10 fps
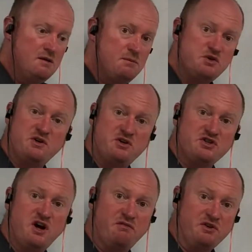between
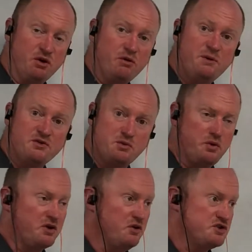yourself and the Earth because we're
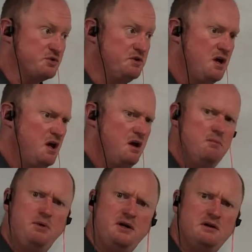really close to it.
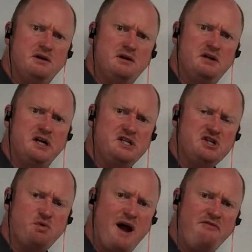But is
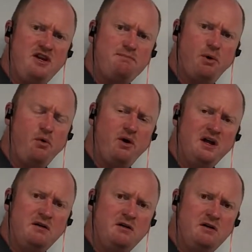gravity
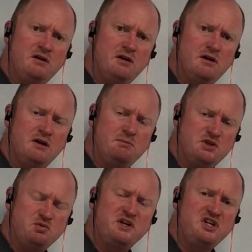pulling
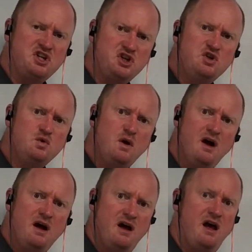between you
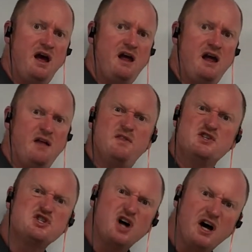and the
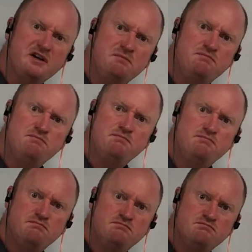sun?
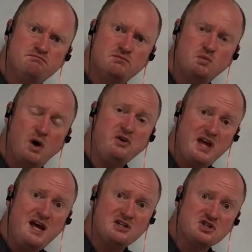Well,
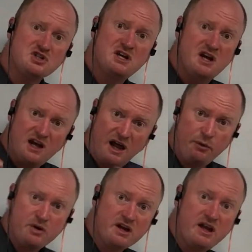yes. And
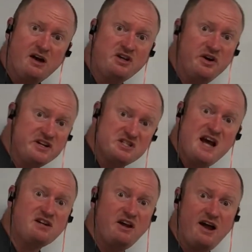we're going to calculate
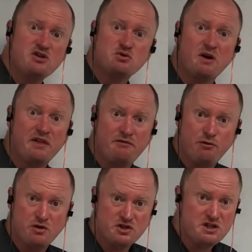exactly how strong that
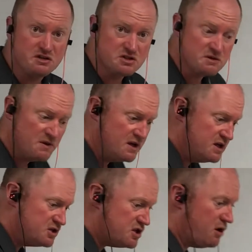force is.
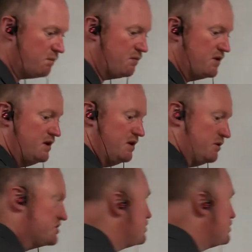So, I'm going to